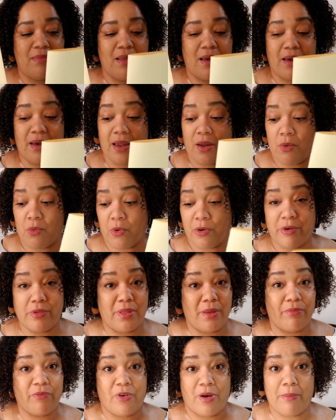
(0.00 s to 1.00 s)
I ordered
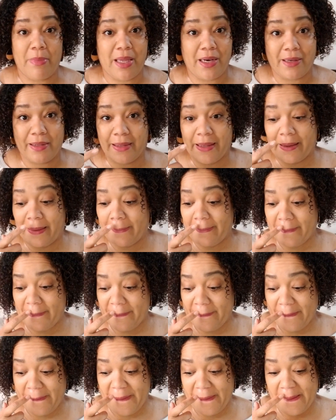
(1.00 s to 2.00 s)
them from Italy.
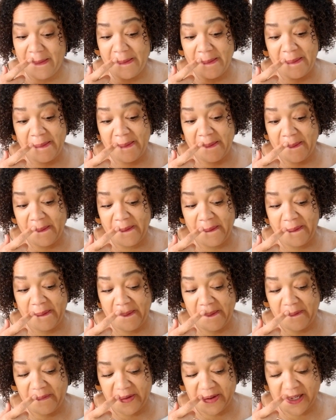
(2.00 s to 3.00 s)

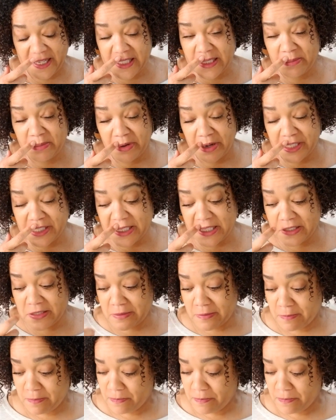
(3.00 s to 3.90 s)
Decent prices.